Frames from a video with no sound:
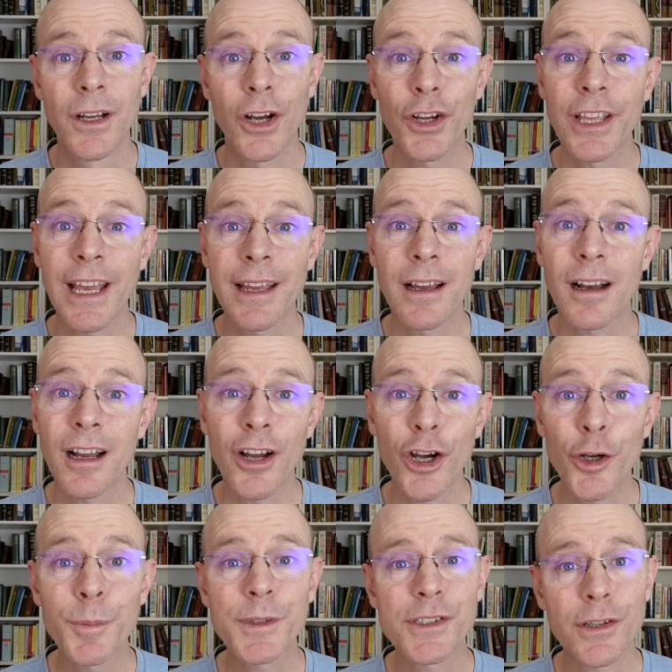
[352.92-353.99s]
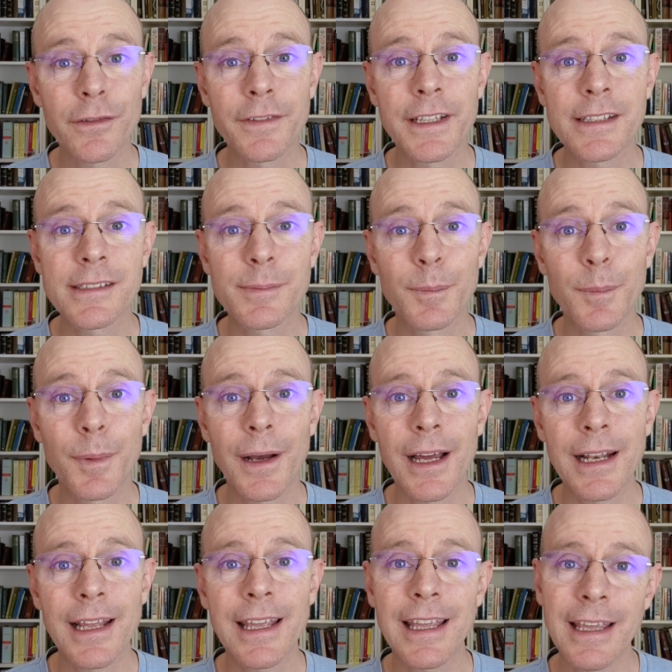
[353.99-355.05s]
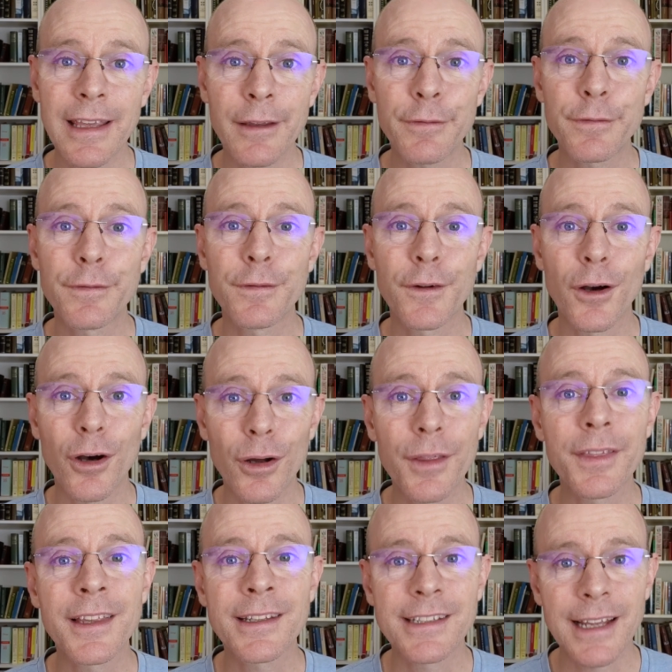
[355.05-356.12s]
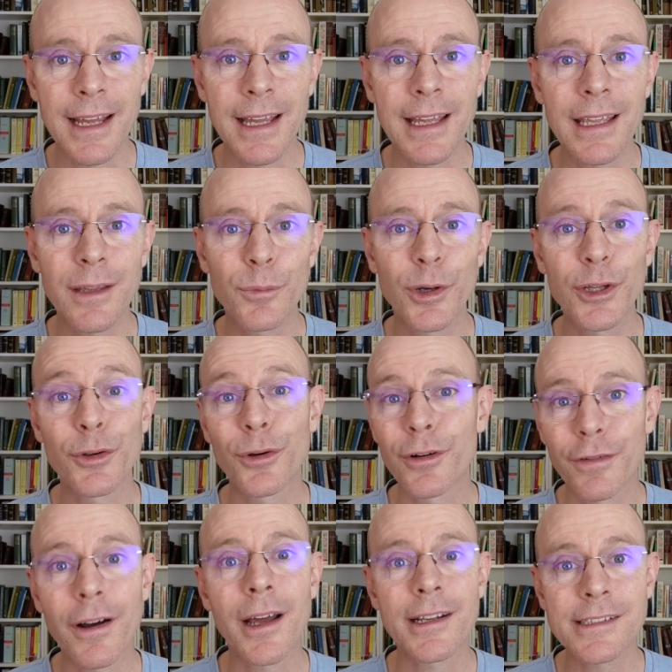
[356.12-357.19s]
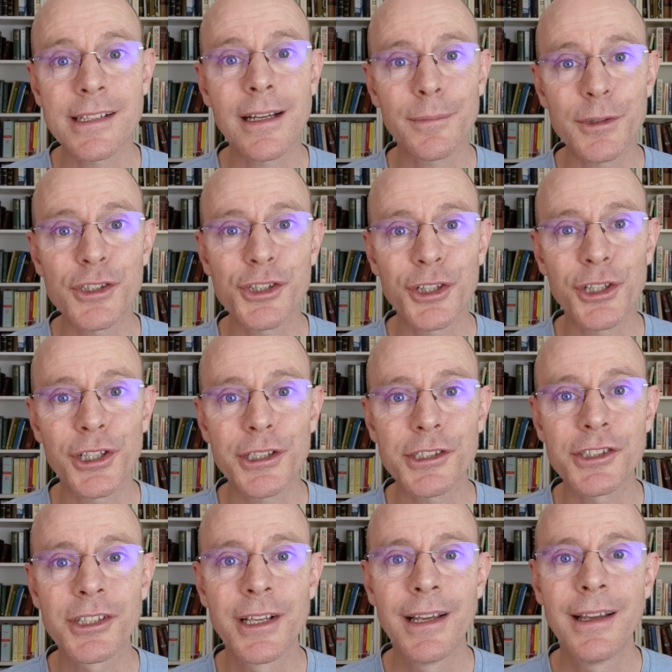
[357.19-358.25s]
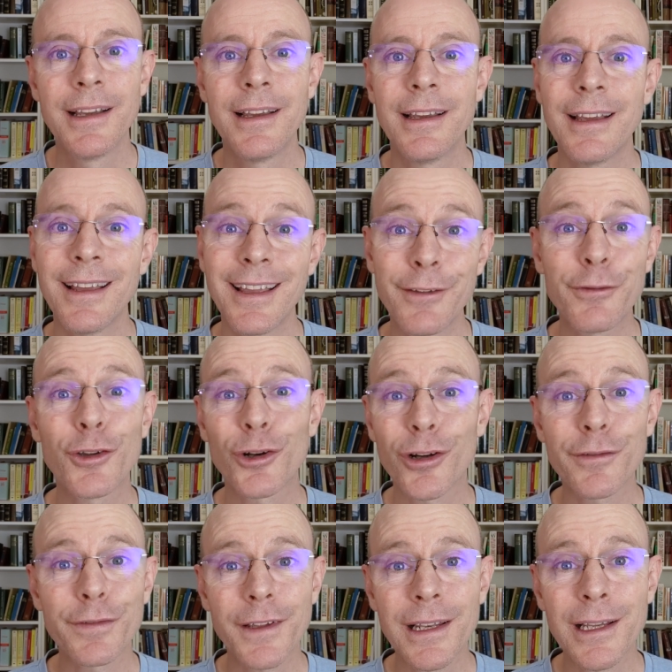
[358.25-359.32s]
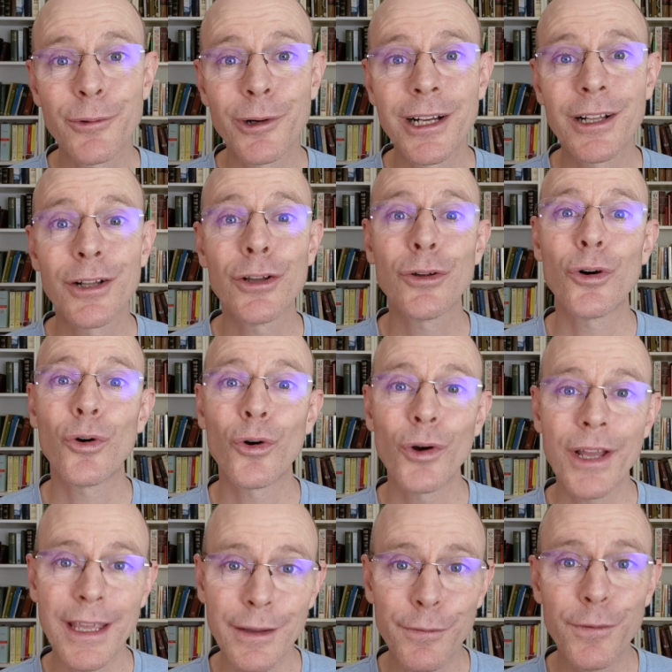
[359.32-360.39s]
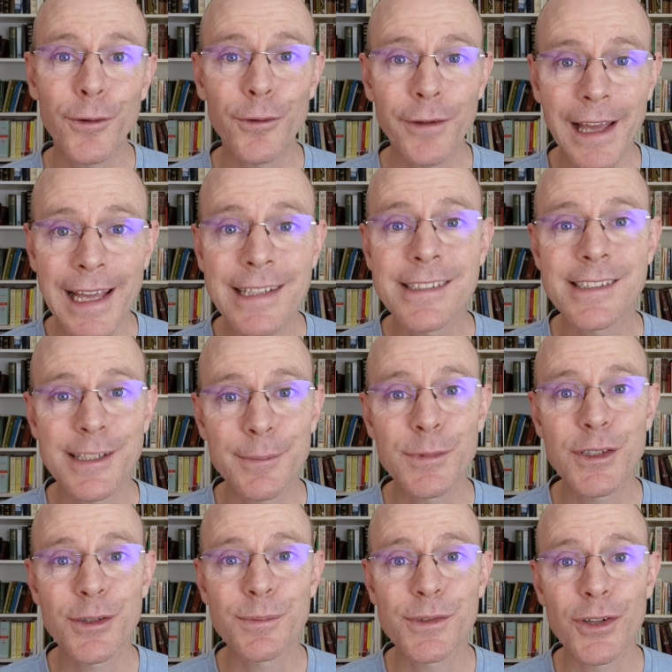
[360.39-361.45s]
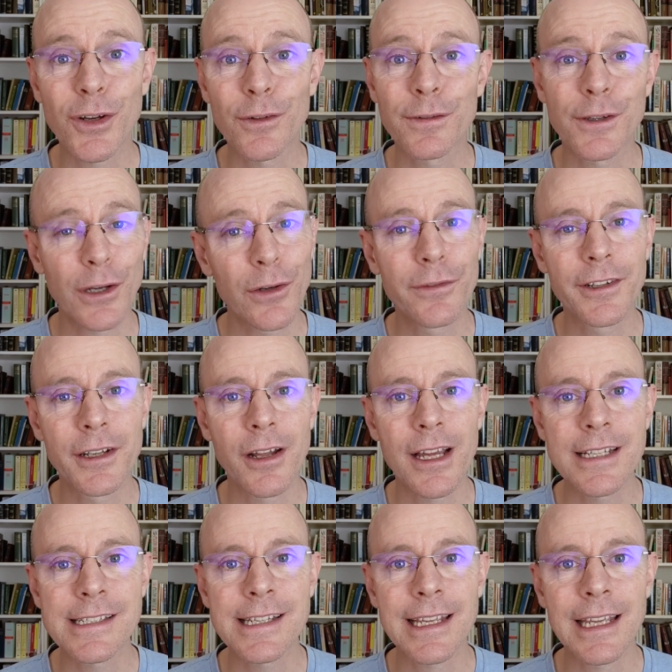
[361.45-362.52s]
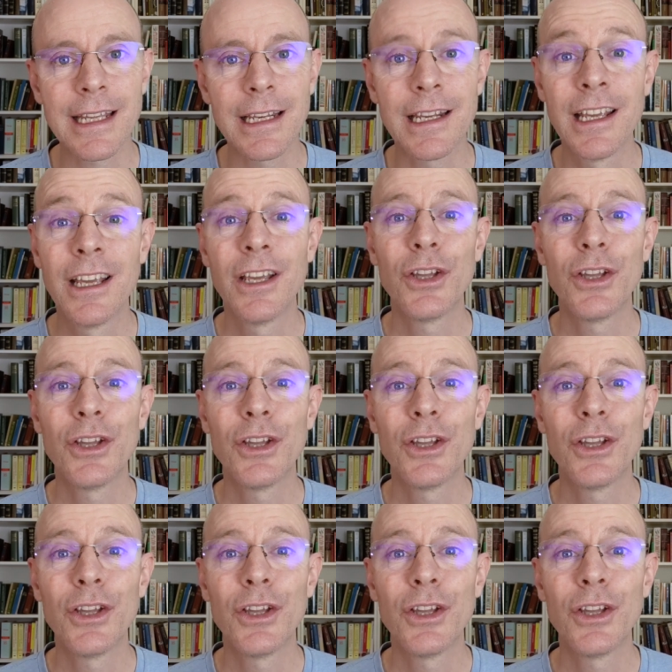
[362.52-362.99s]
Okay, I hope it's obvious, but if on the day when you're invited to come to church, if you're not feeling well, or if you've had symptoms of COVID-19,